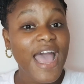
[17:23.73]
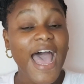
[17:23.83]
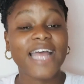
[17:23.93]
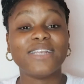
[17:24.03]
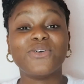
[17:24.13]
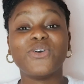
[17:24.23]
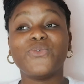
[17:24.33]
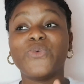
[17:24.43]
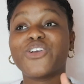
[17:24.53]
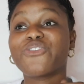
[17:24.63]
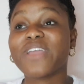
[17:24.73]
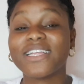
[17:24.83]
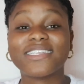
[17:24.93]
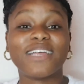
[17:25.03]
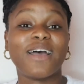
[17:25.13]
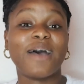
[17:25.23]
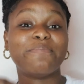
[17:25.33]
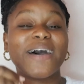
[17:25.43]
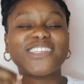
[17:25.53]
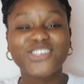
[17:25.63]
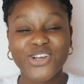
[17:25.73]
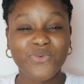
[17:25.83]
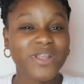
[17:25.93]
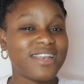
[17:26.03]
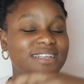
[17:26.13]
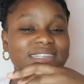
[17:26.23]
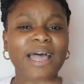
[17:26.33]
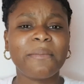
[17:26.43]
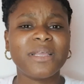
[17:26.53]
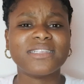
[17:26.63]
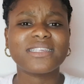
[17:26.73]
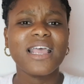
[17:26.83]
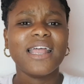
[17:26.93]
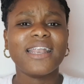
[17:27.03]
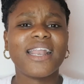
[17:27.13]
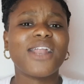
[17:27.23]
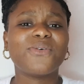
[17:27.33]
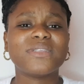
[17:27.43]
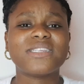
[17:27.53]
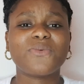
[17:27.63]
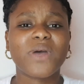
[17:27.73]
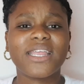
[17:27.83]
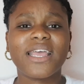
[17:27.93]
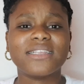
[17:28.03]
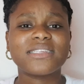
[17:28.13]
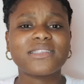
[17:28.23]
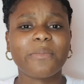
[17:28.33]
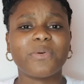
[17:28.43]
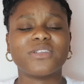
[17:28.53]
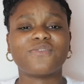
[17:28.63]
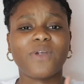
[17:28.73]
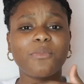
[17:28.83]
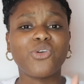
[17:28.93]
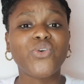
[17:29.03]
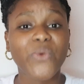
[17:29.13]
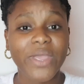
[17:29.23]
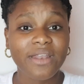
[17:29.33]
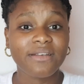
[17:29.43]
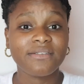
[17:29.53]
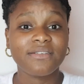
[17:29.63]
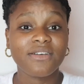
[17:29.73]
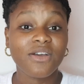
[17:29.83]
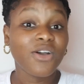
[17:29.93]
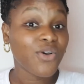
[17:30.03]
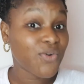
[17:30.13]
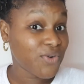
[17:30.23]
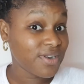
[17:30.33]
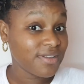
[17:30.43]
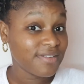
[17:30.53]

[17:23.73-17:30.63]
and we create a pattern with these habits, then I don't see what can stop us from growing. Good.